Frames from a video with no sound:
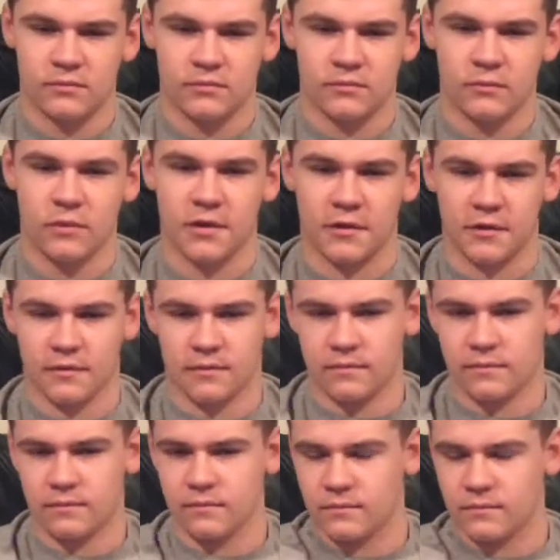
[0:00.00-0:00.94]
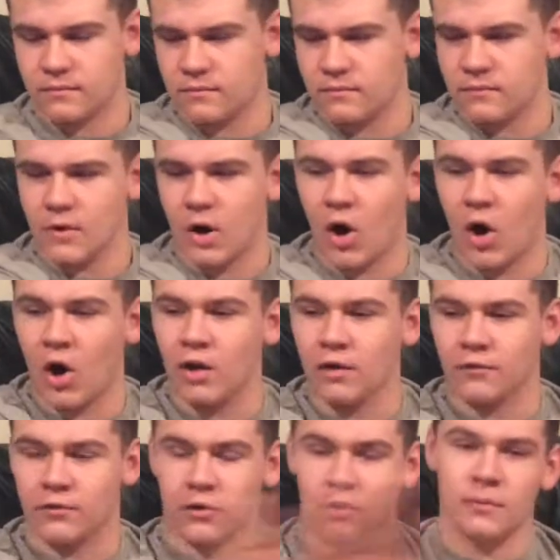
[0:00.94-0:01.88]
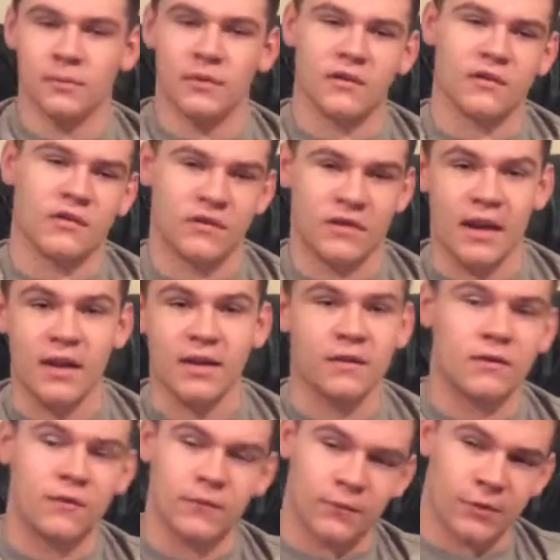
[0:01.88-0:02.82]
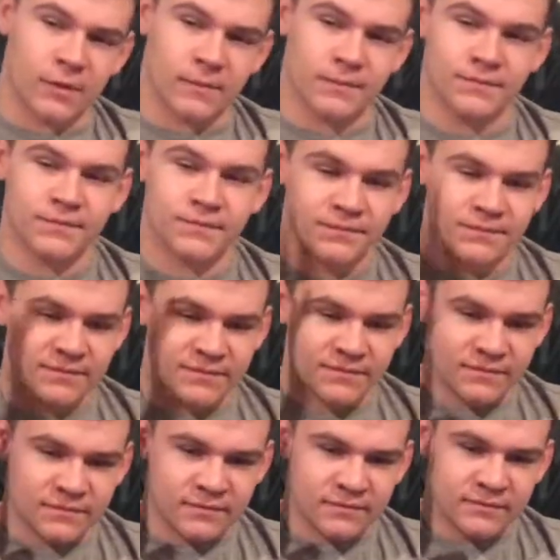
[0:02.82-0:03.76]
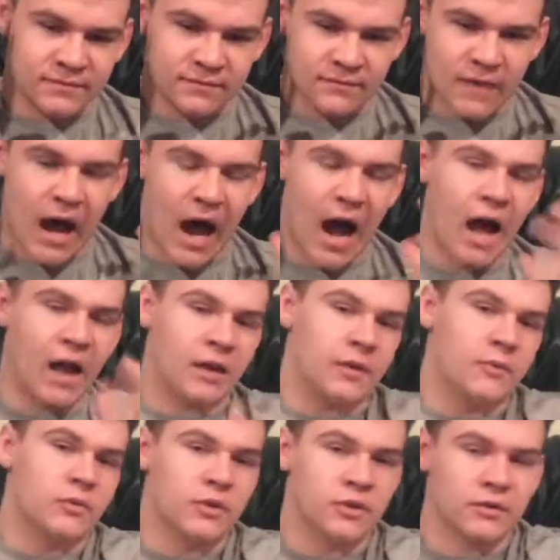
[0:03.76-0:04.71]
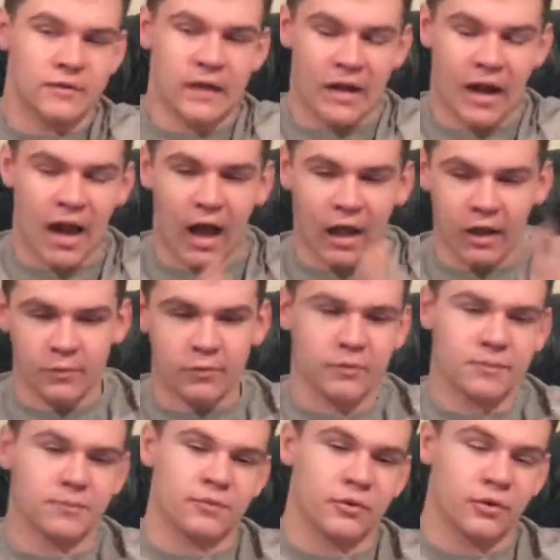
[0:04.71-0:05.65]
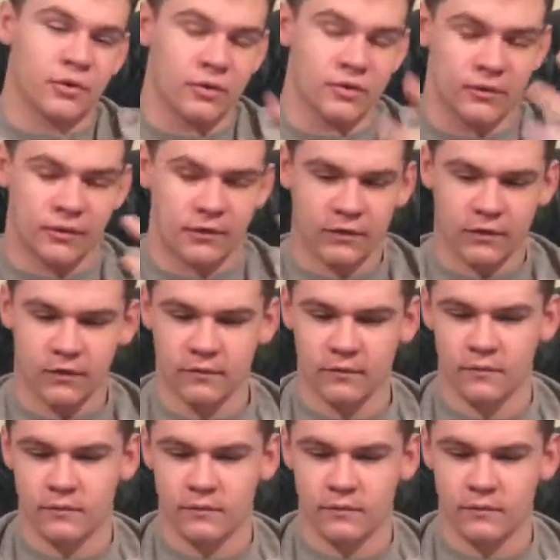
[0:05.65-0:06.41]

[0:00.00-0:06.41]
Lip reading: with all of their mistakes from Hollywood that Hollywood produced.